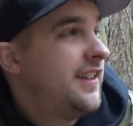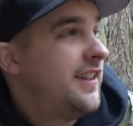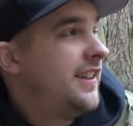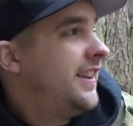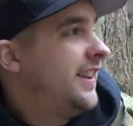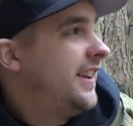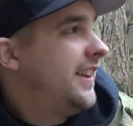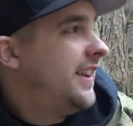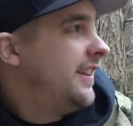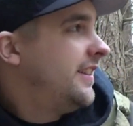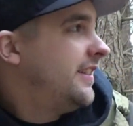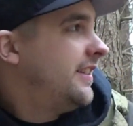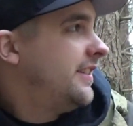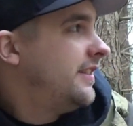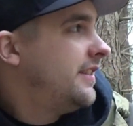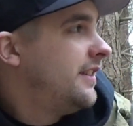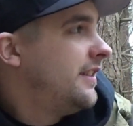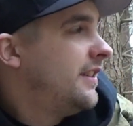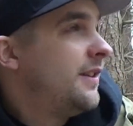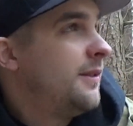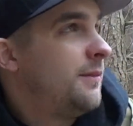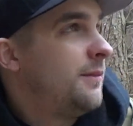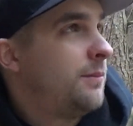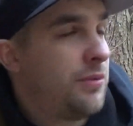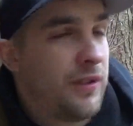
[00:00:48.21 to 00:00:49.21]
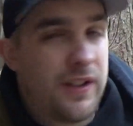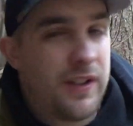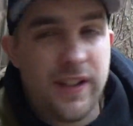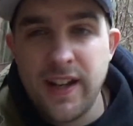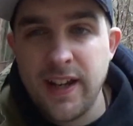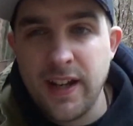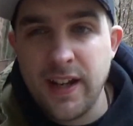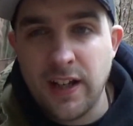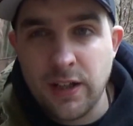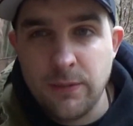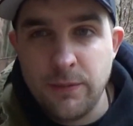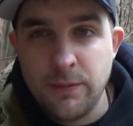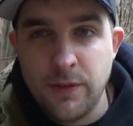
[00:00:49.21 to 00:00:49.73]
in pretty
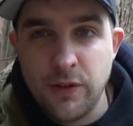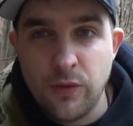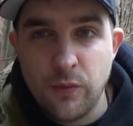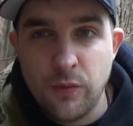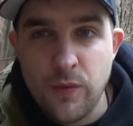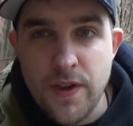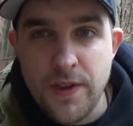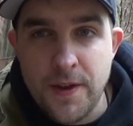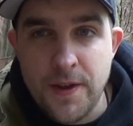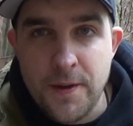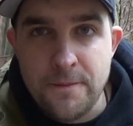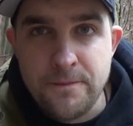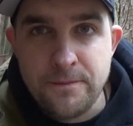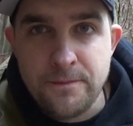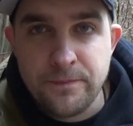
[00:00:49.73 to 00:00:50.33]
inclement weather.